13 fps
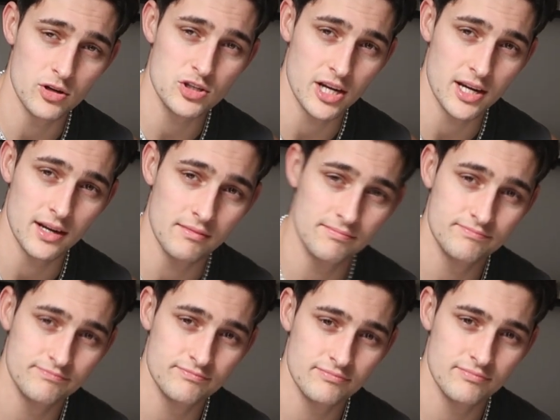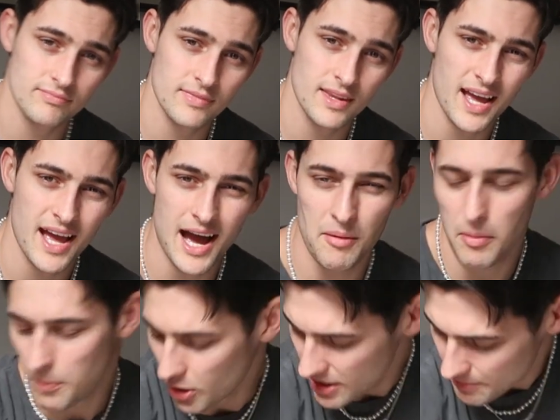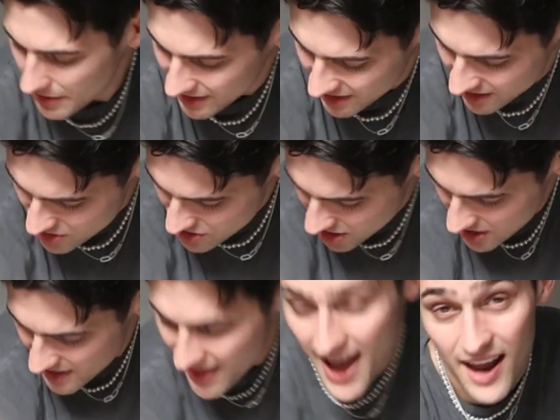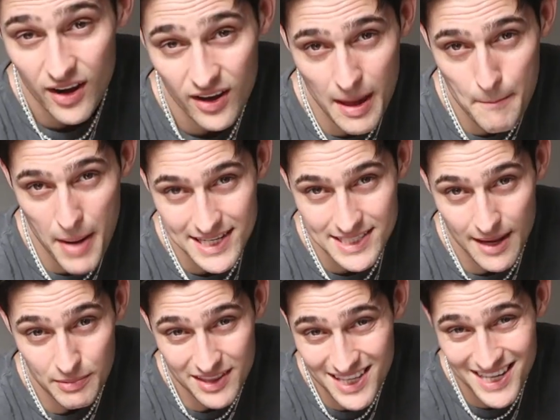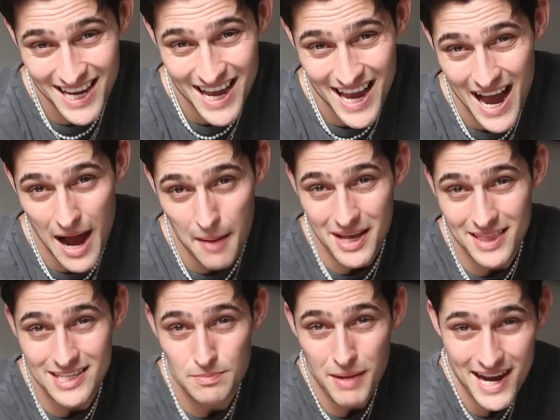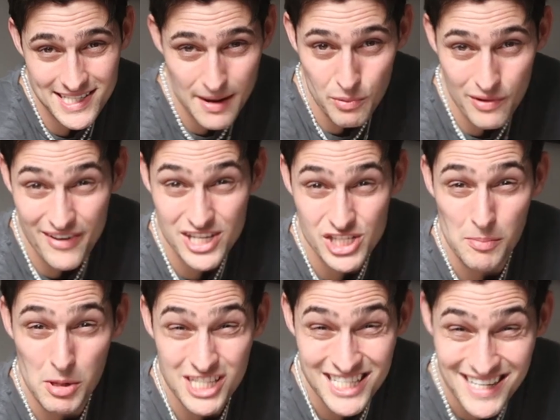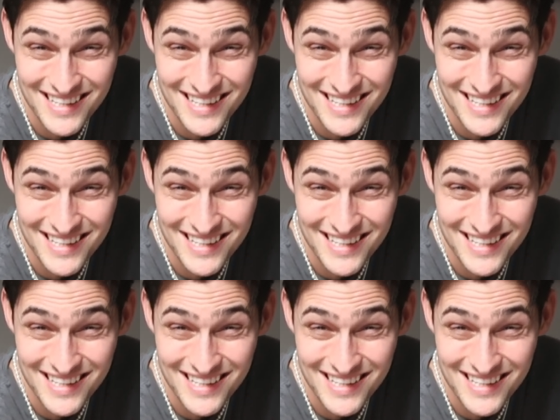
More chicken. Jesus. I'm a bodybuilder, dude. Look at that. Look at that bicep. You think I made this bicep with vegetables?